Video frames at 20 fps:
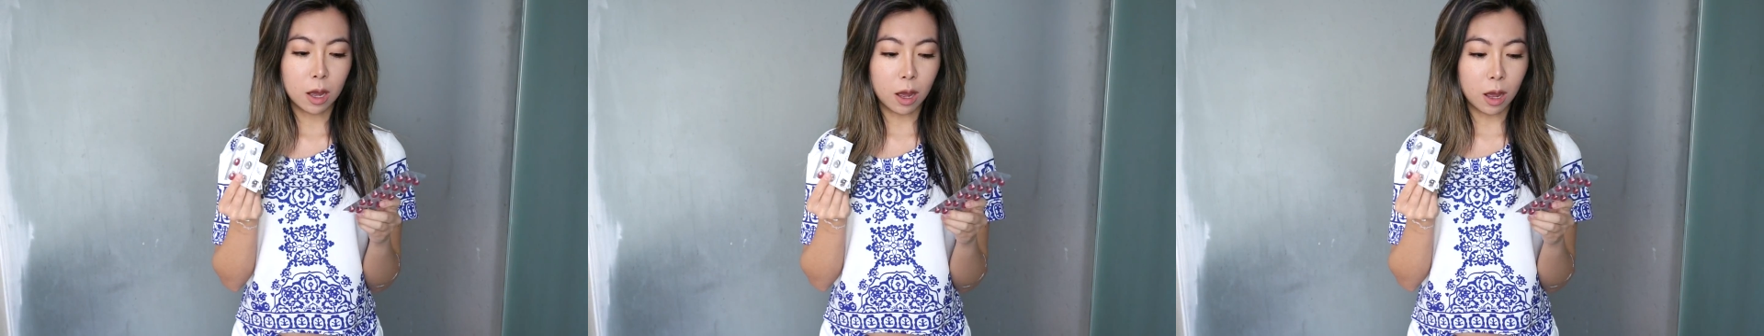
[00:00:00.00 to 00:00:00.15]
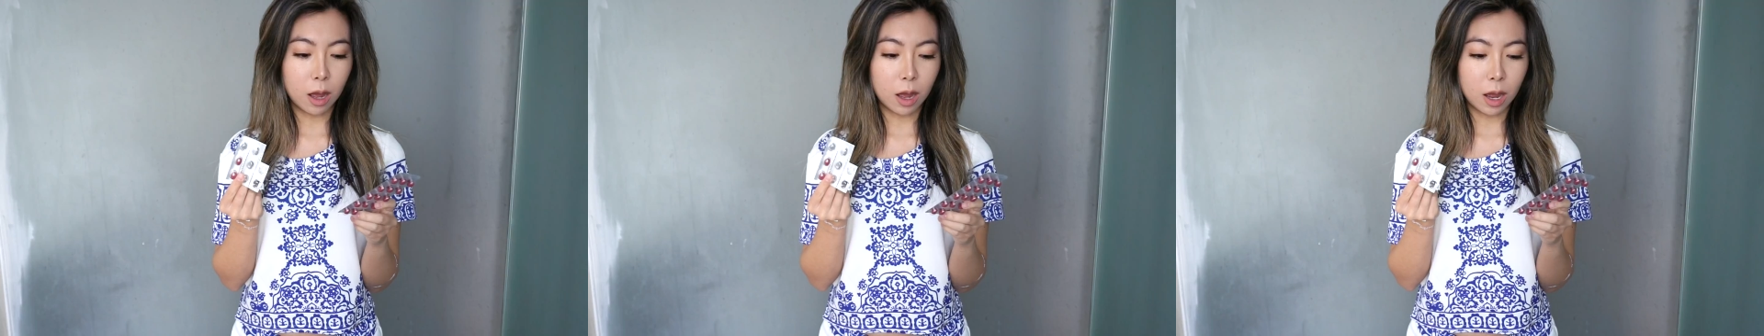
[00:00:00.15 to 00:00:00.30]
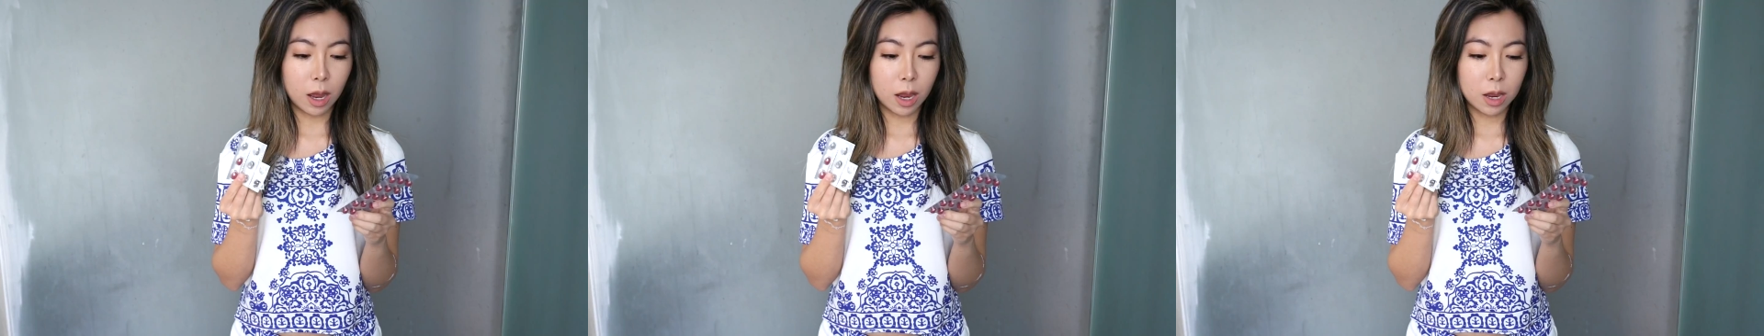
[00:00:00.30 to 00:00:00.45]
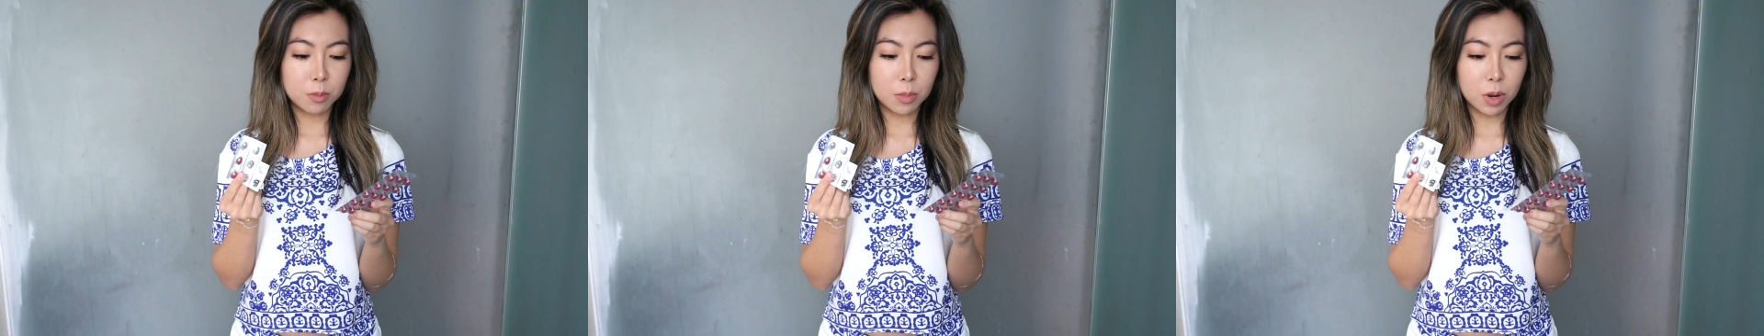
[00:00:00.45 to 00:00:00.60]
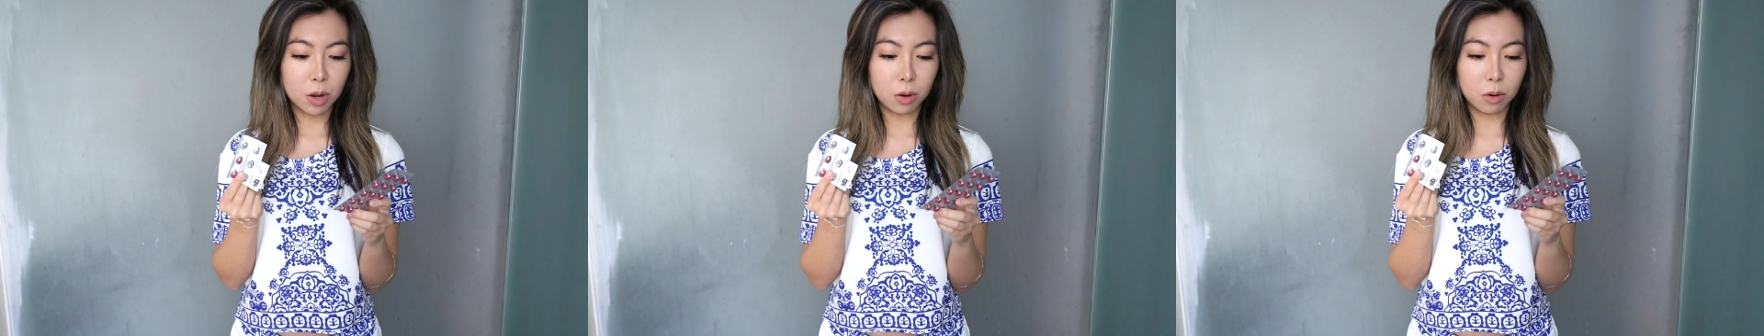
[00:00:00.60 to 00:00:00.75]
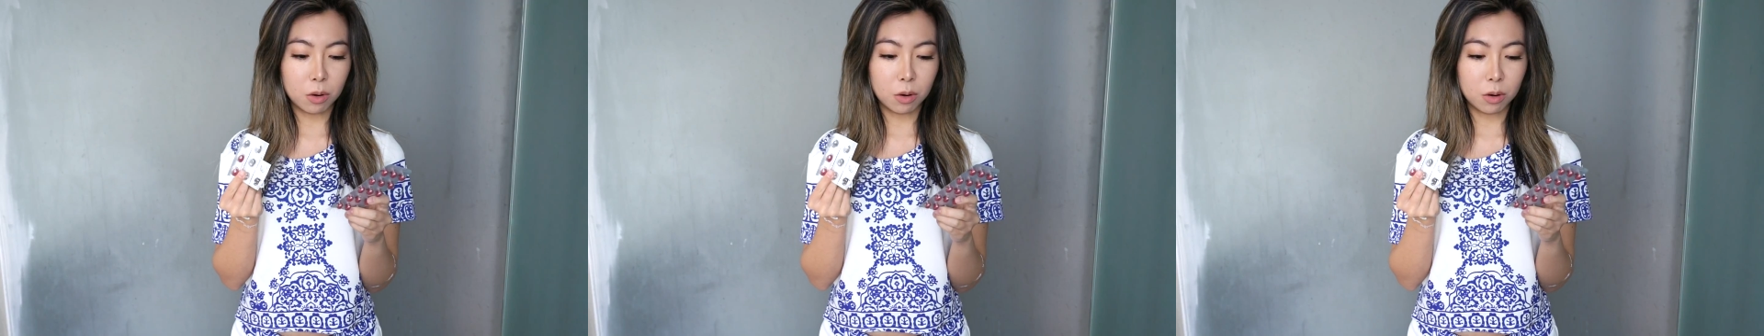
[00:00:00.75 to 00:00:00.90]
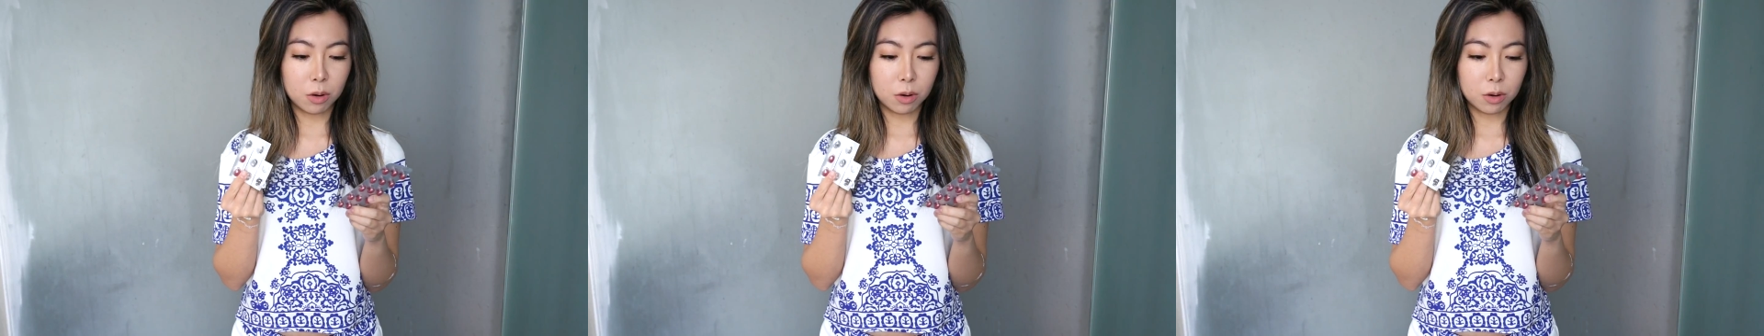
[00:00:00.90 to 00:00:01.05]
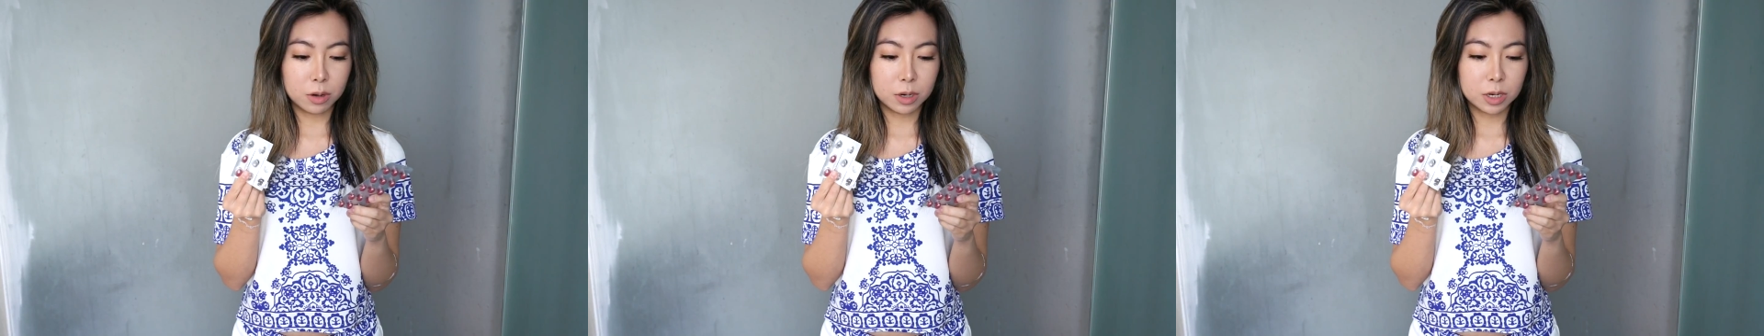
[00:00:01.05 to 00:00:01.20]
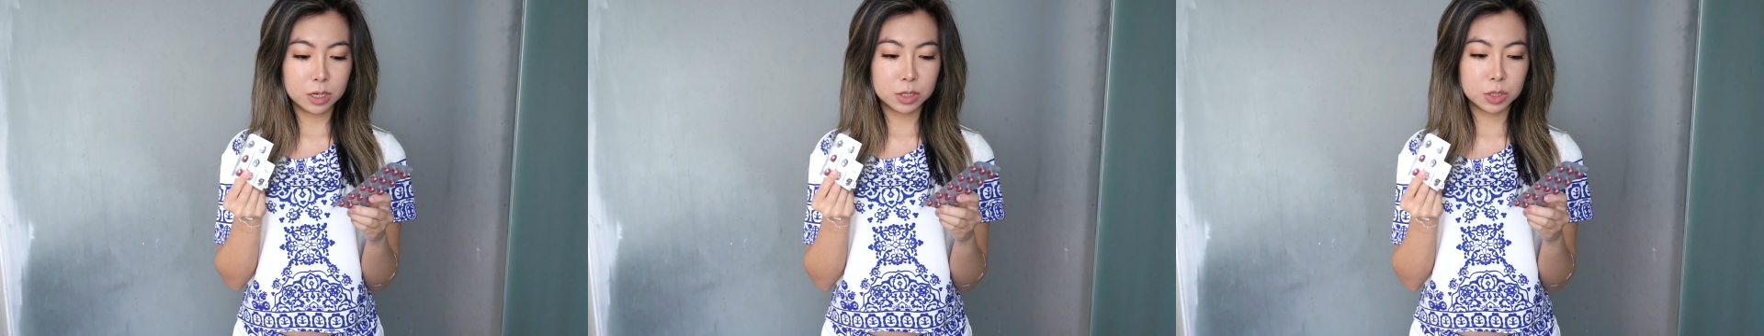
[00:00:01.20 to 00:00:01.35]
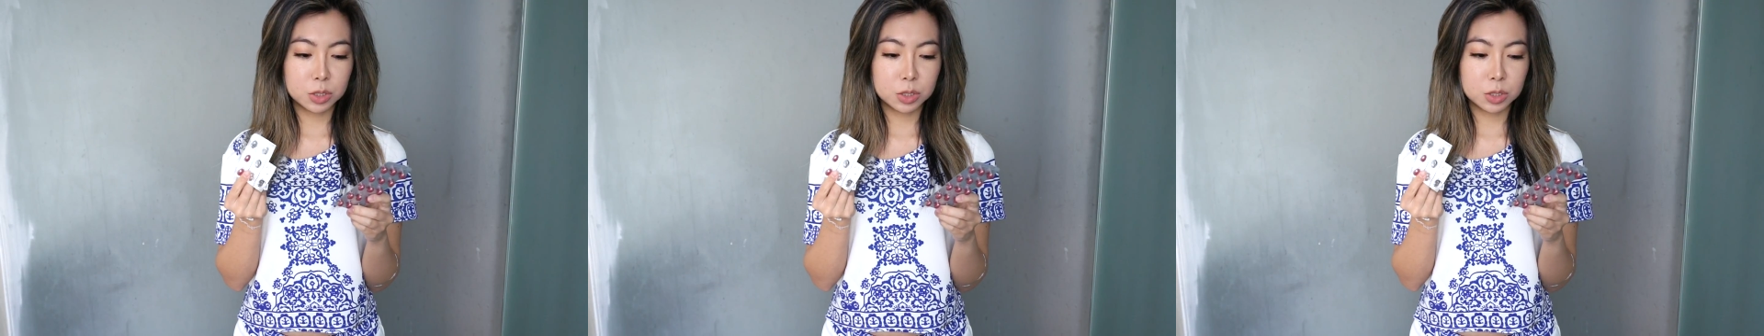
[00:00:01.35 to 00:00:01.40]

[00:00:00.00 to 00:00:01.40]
I'm on